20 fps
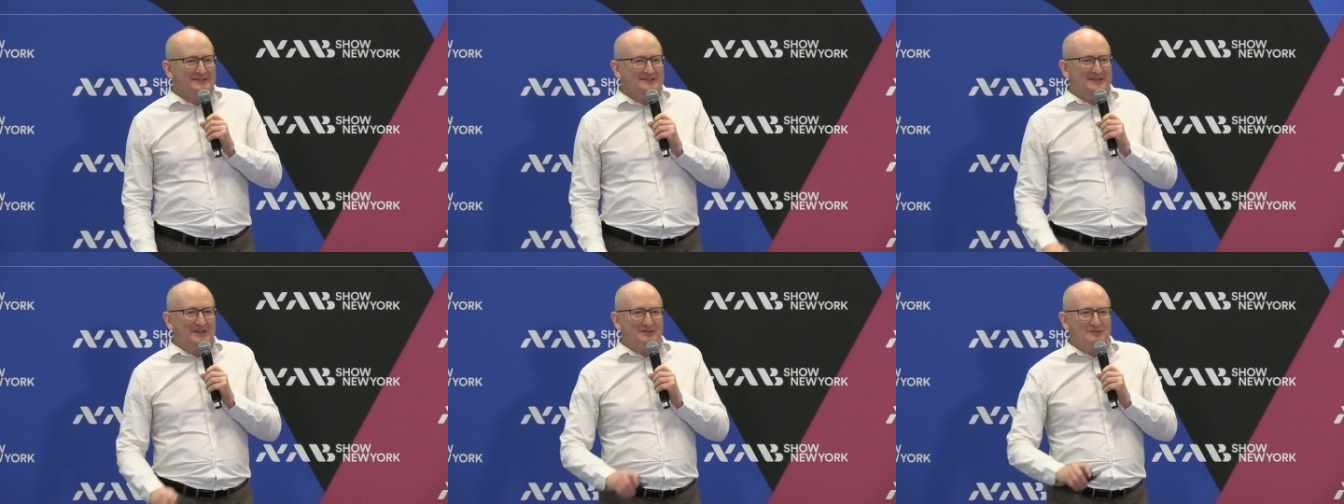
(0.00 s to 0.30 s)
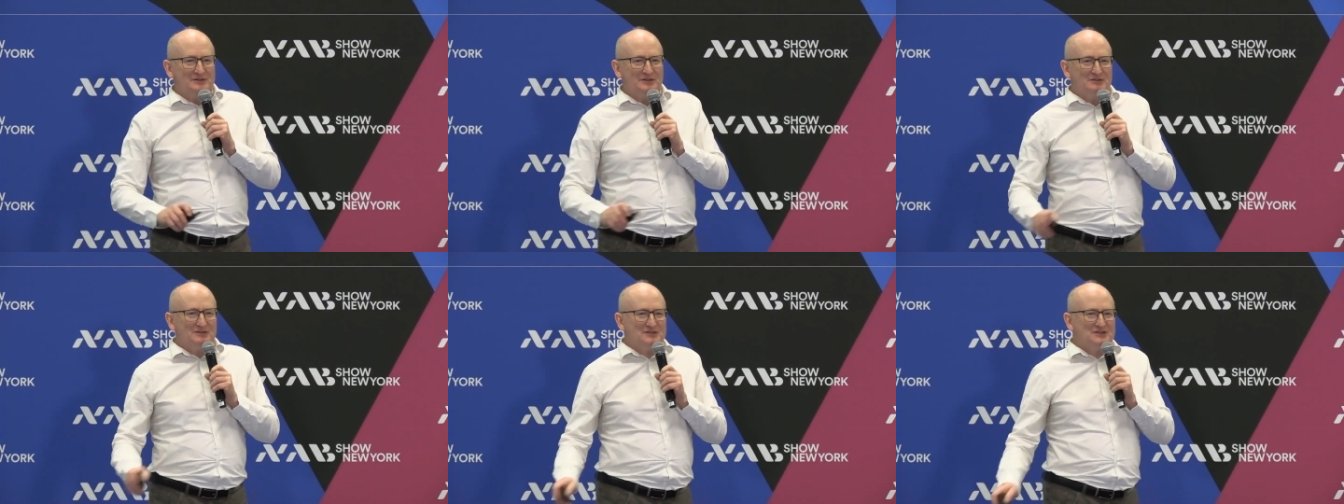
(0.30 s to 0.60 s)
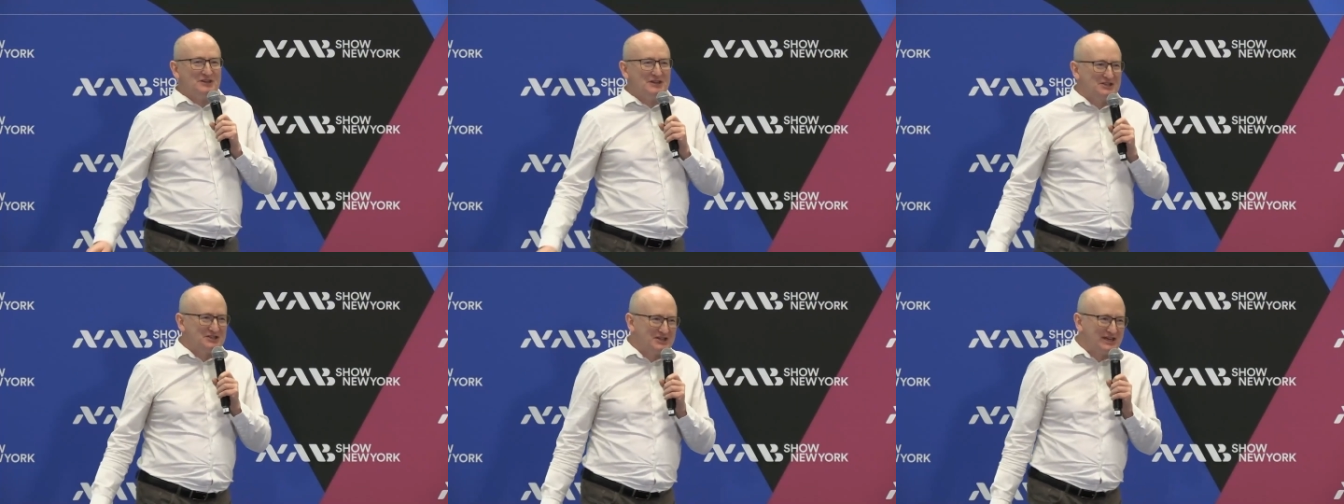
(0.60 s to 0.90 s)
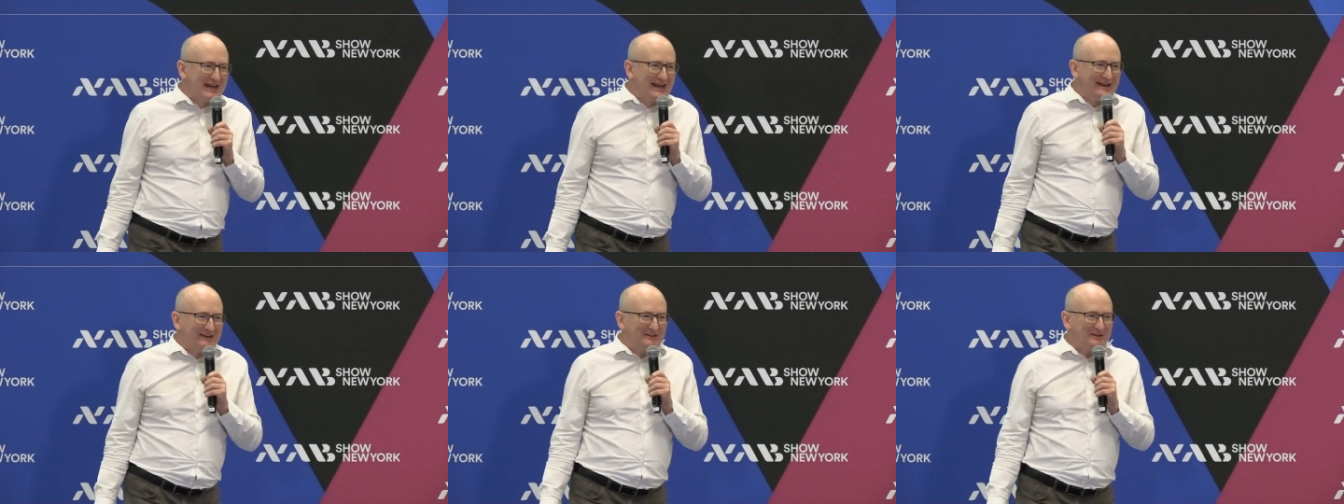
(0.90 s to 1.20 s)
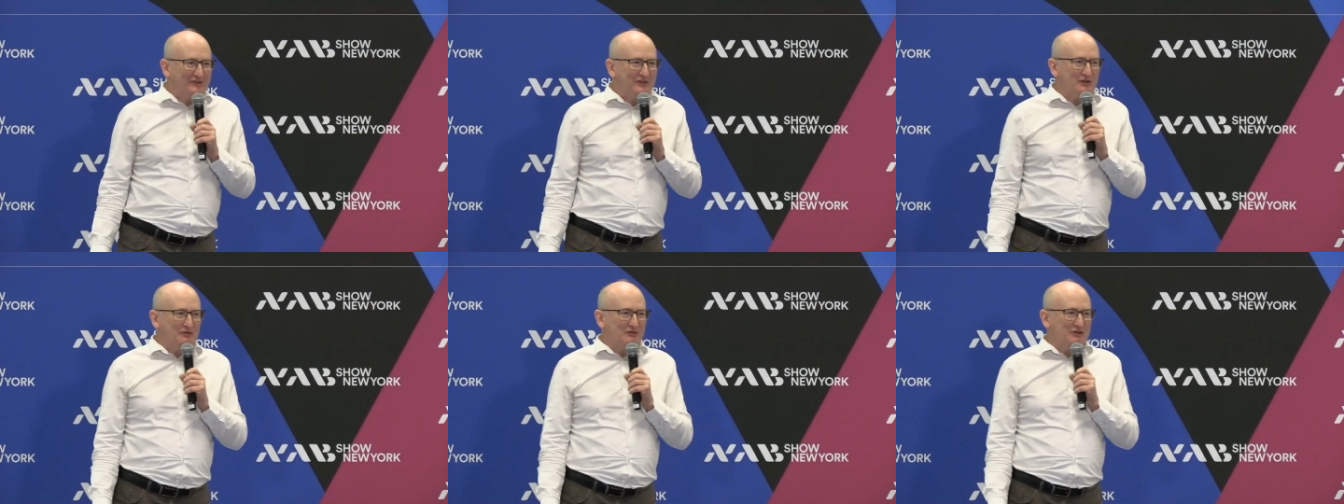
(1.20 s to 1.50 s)
So do search it
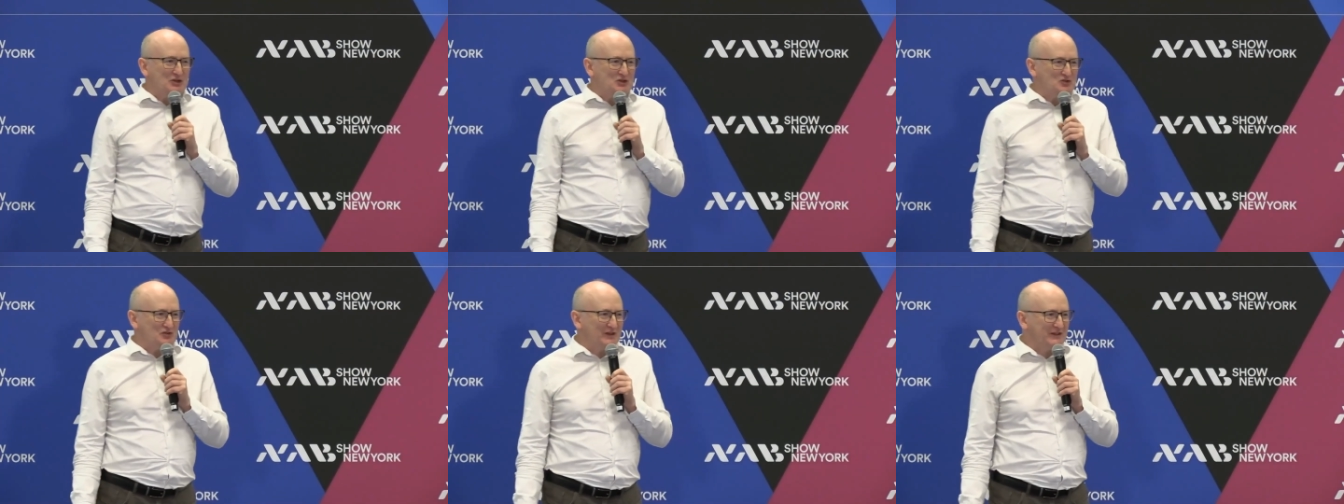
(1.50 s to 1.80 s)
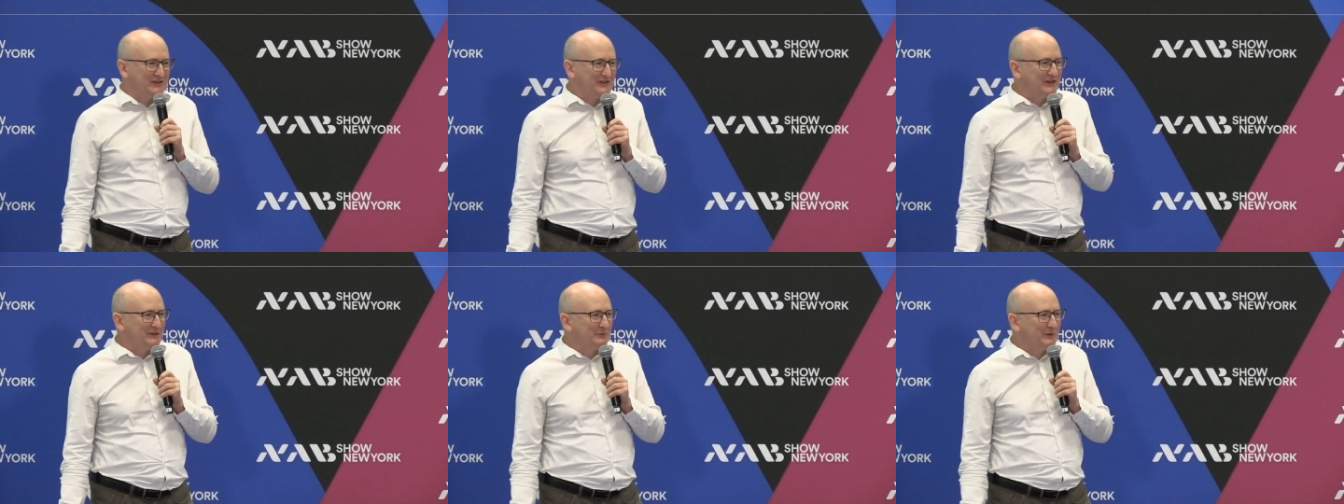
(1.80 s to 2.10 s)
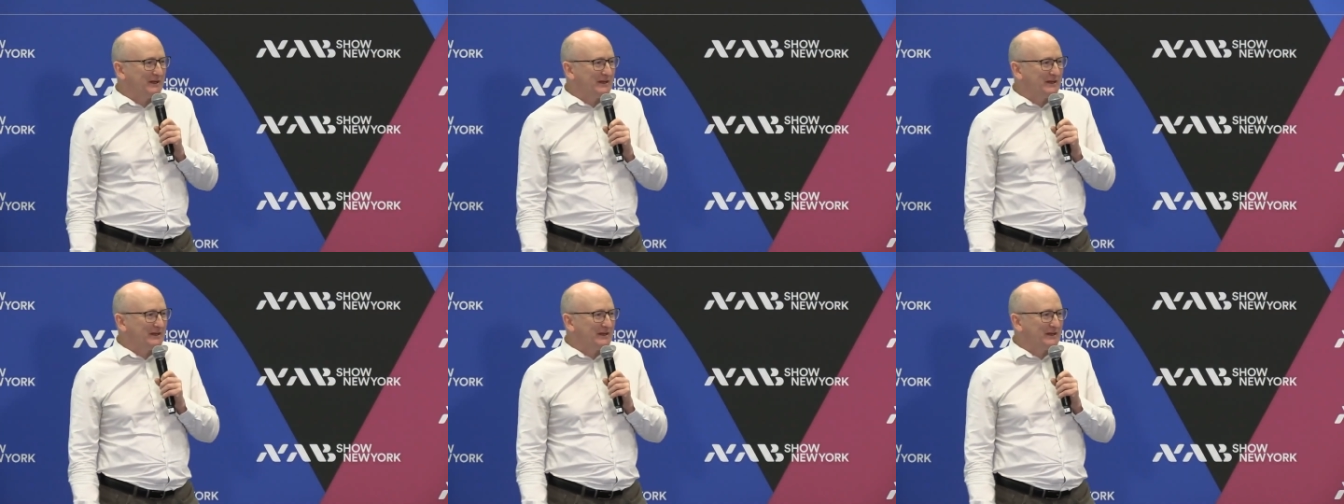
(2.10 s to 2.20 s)
out if you're interested.